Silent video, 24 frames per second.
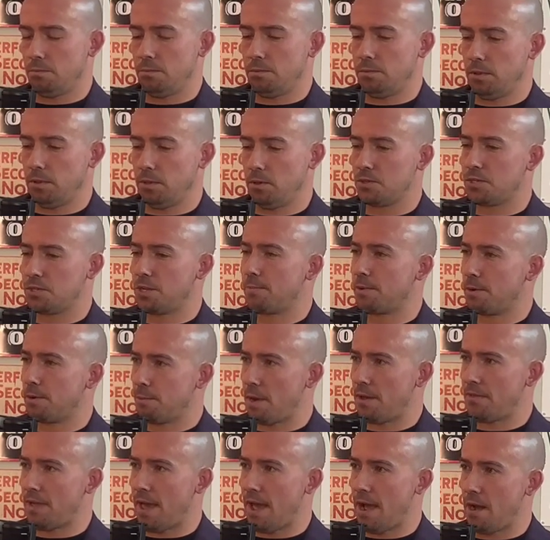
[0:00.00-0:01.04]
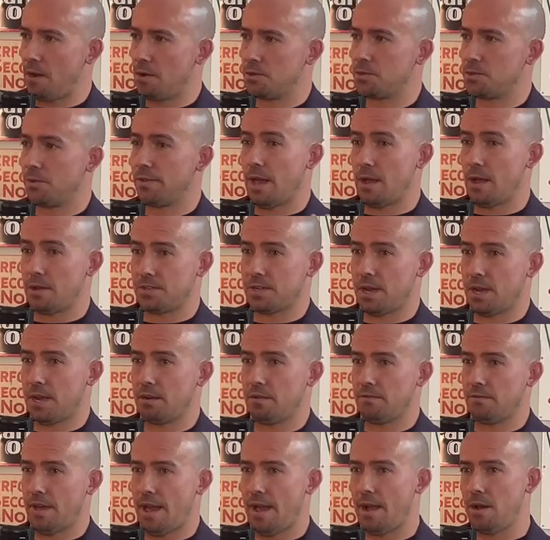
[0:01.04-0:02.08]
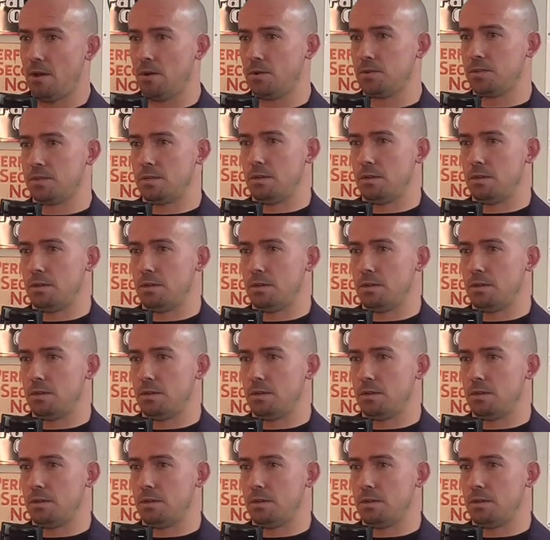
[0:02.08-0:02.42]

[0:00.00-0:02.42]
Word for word: little something about the house on the outside of the house,